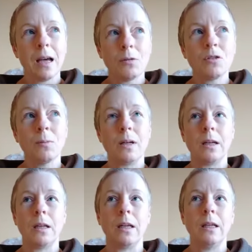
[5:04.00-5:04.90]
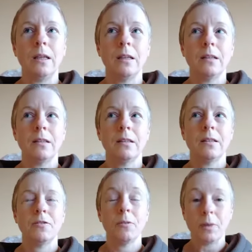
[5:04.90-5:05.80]
ultimately,
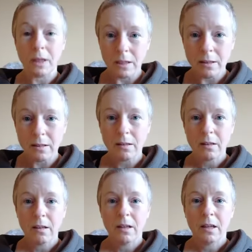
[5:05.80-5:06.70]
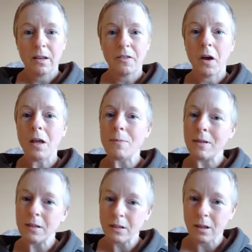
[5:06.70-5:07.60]
for me, if I'm
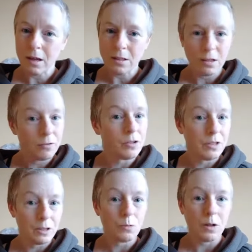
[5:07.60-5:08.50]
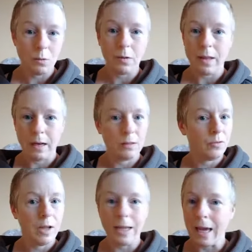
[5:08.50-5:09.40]
indecisive, because that's really what that is,
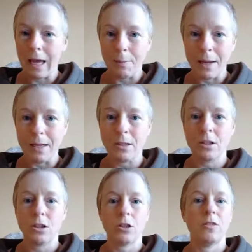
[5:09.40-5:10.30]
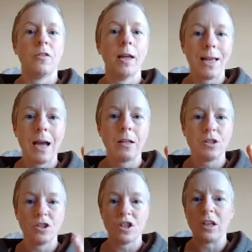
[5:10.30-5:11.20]
if I can't make a decision, if I can't
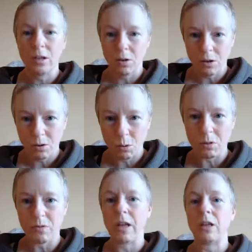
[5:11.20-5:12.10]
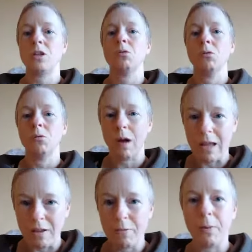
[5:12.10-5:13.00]
settle on a course of action or a
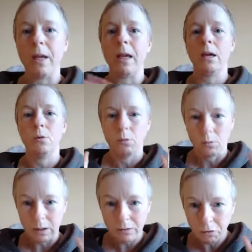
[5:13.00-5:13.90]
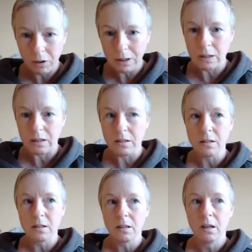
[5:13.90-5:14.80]
way of being or whatever it
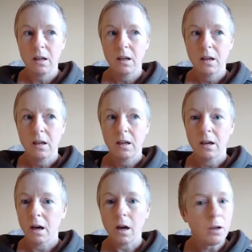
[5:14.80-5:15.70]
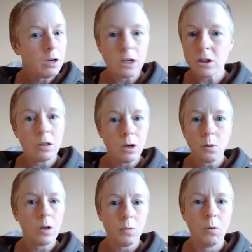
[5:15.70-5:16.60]
is, I don't actually know
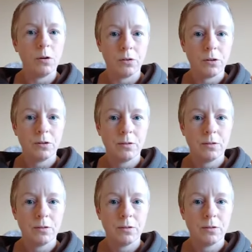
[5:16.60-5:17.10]
what I want.